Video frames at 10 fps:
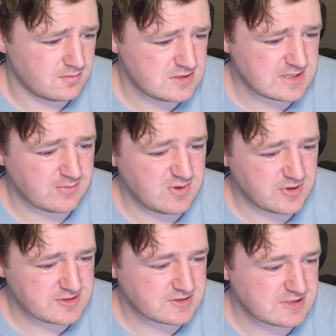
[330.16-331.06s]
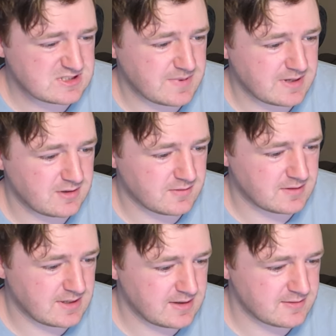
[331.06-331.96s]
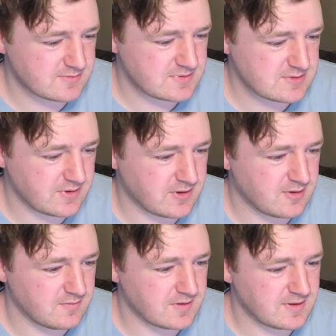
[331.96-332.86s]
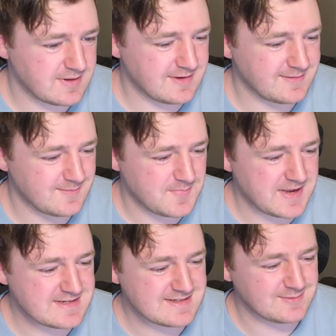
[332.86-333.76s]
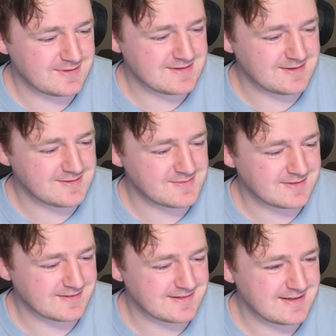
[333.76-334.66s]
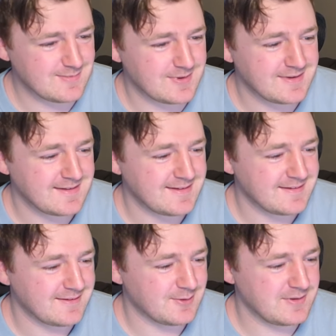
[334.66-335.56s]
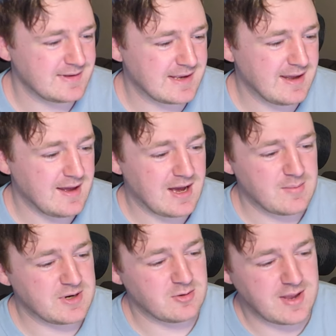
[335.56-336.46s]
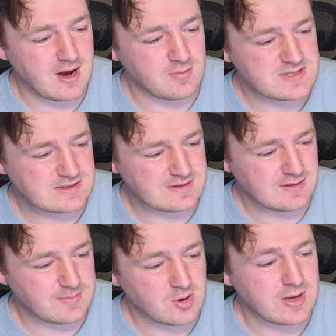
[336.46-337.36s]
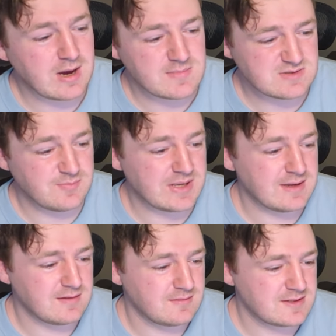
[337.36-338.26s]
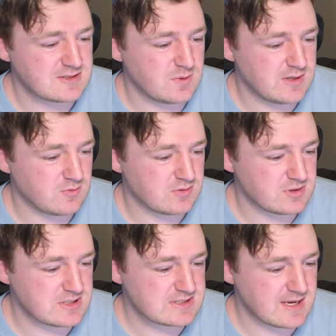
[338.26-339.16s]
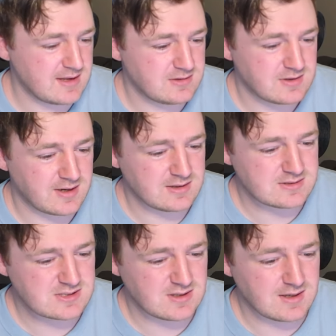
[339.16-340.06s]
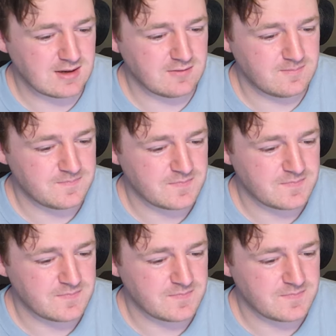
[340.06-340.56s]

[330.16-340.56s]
Geez, how many players got suspended on the Tigers? What is going on over there? Benji, what are you doing with your team? Holy, okay. I'm gonna go Cowboys big this week with this guy trying to